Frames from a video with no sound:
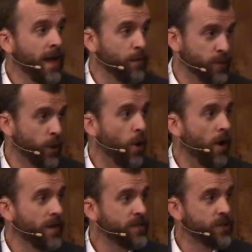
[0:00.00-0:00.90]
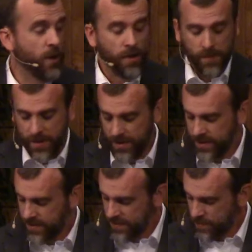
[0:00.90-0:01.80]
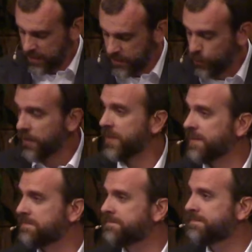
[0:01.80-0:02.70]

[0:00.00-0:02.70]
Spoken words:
It was a long psalm, but it's worth it.